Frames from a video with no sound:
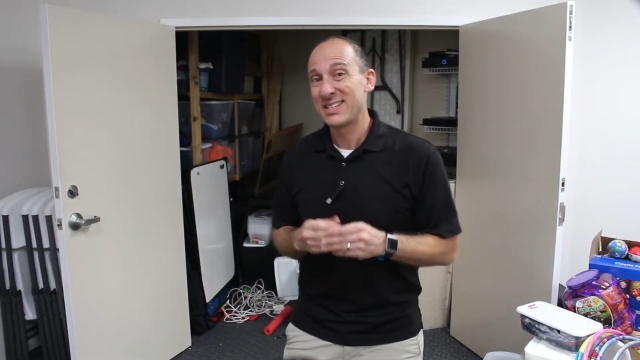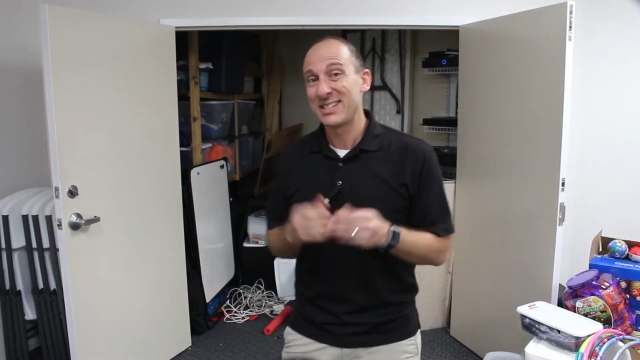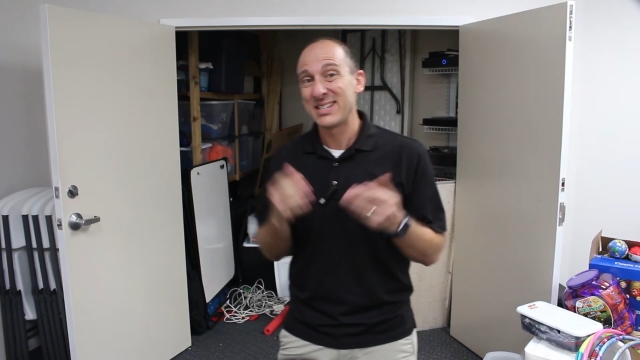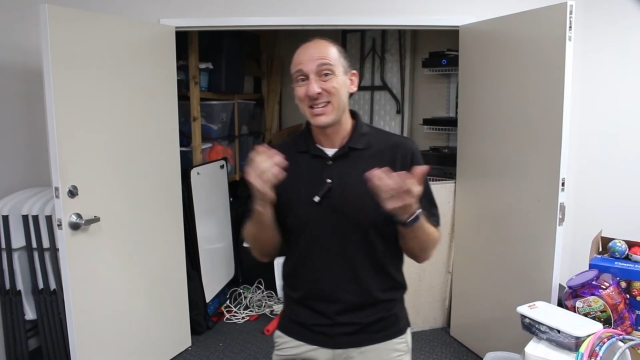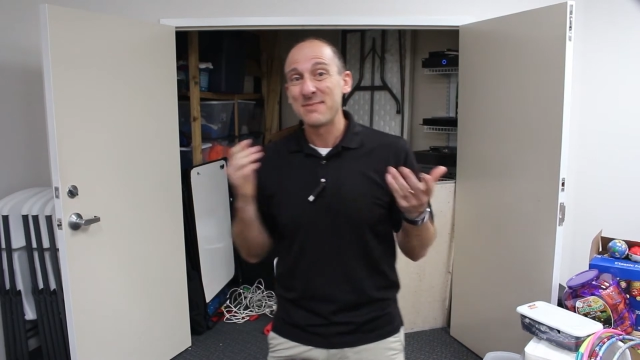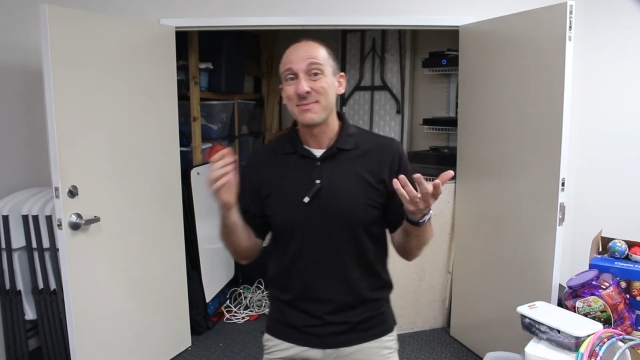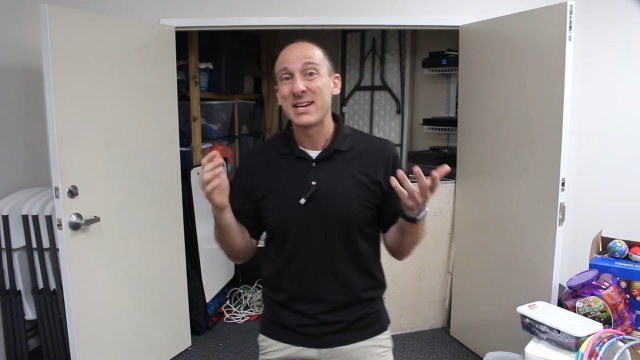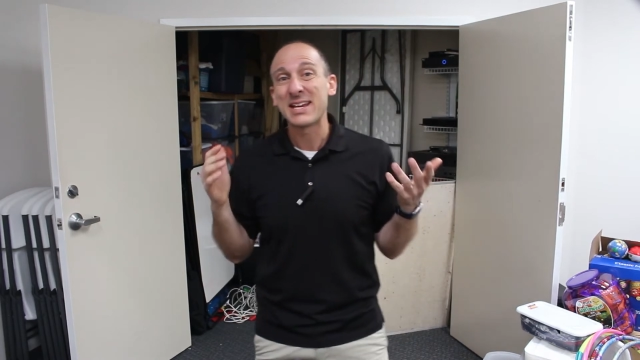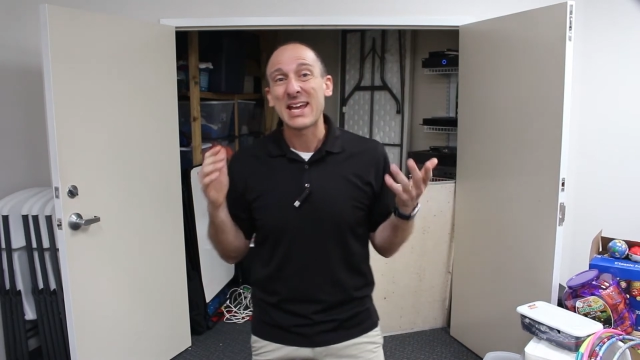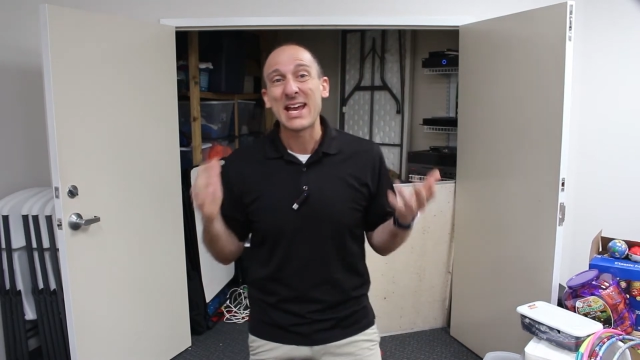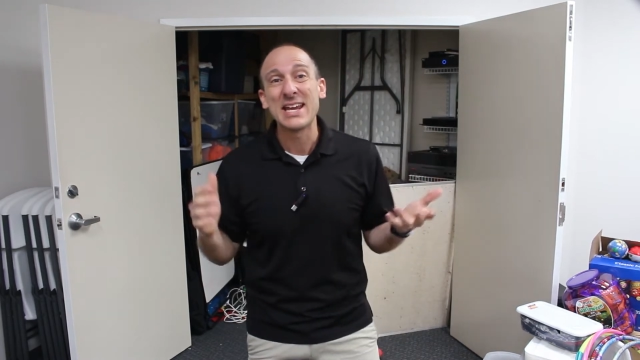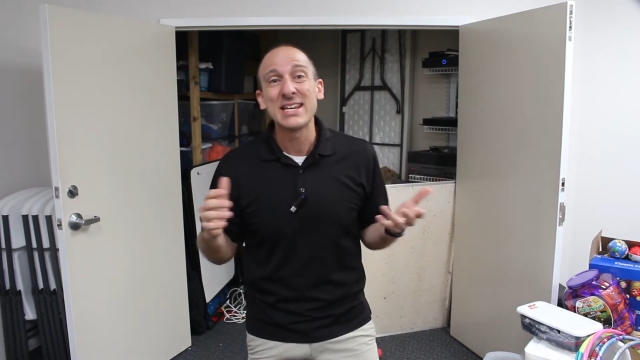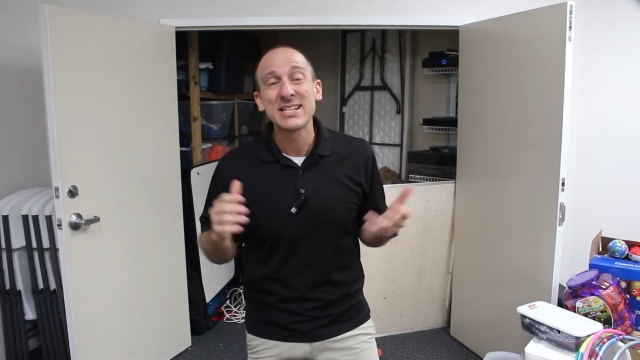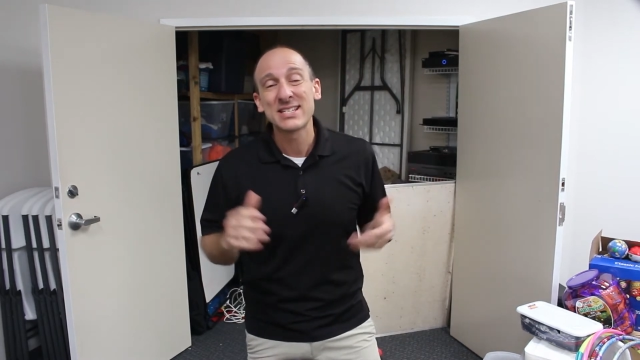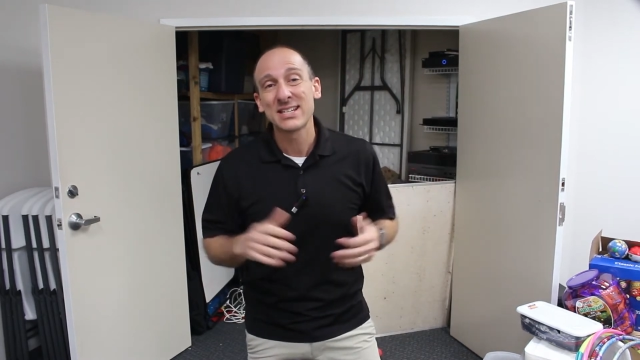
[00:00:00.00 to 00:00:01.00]
that didn't make
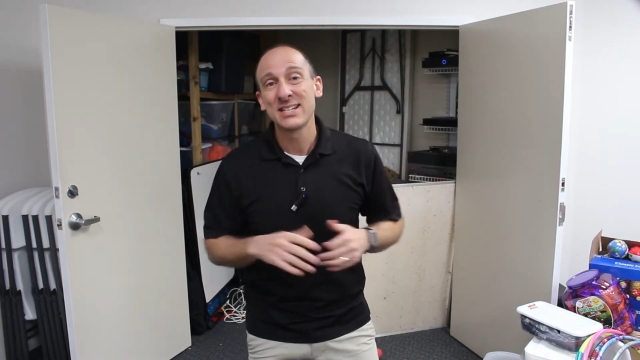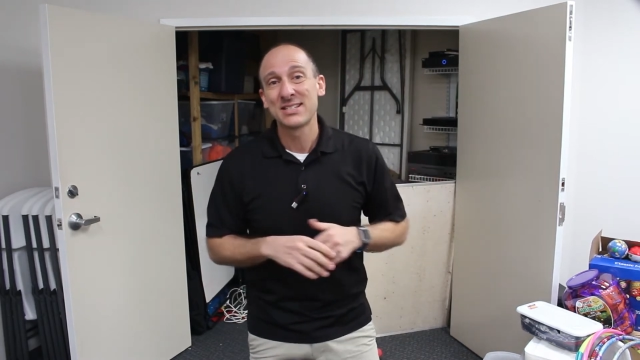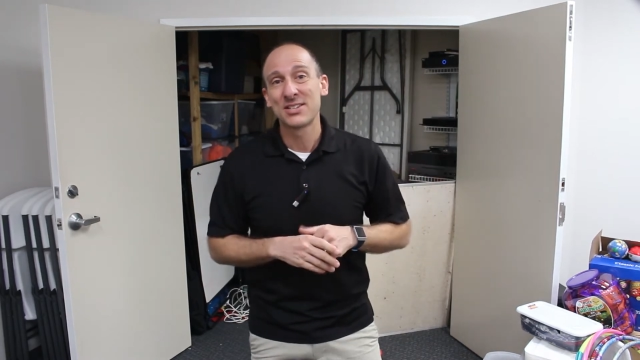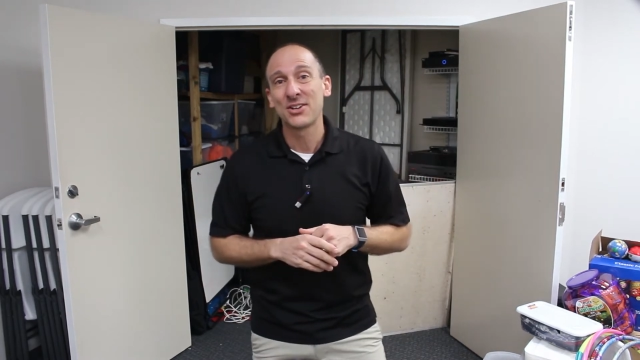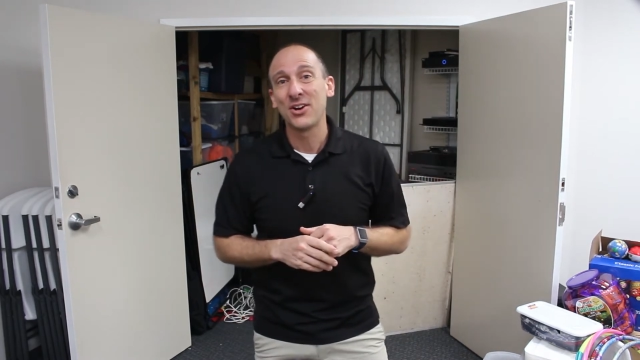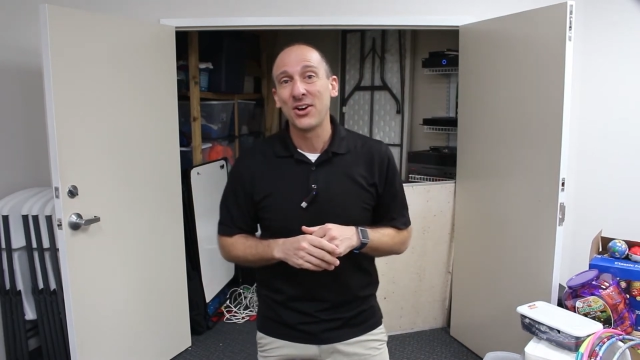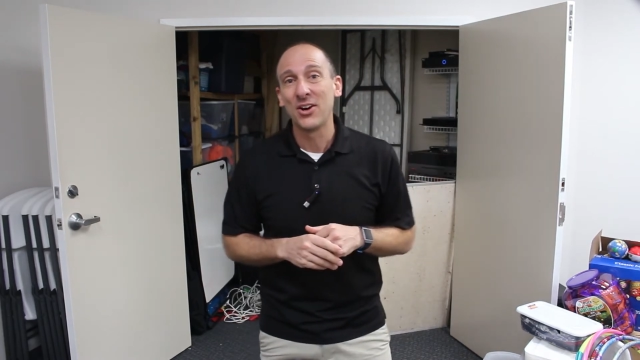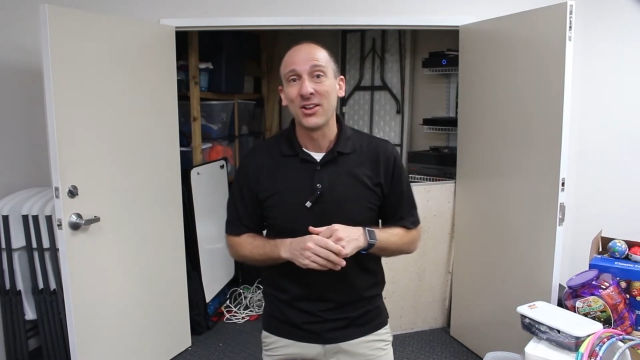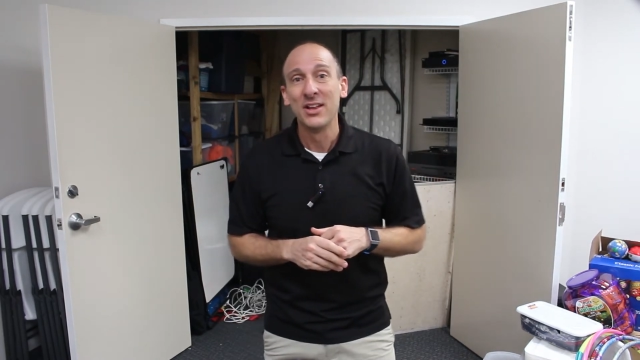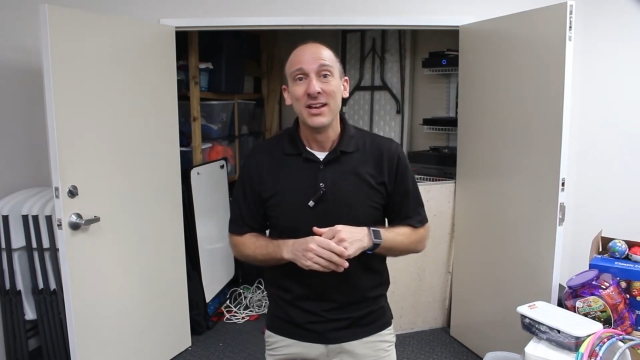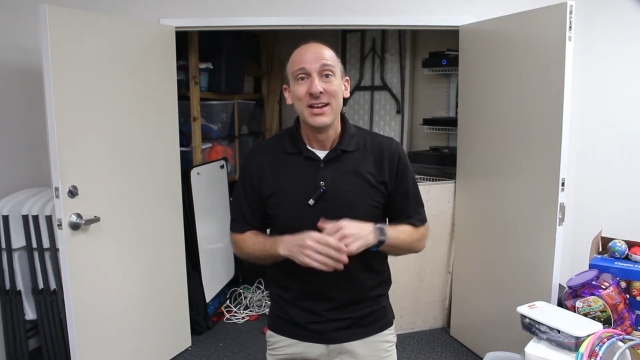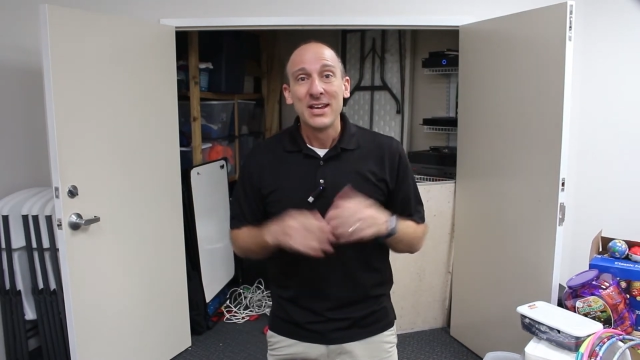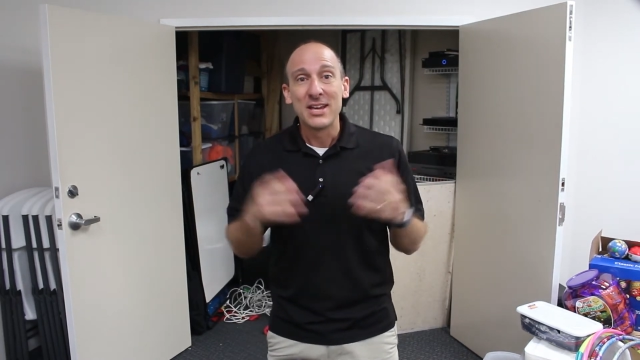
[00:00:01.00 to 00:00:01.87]
any sense at all.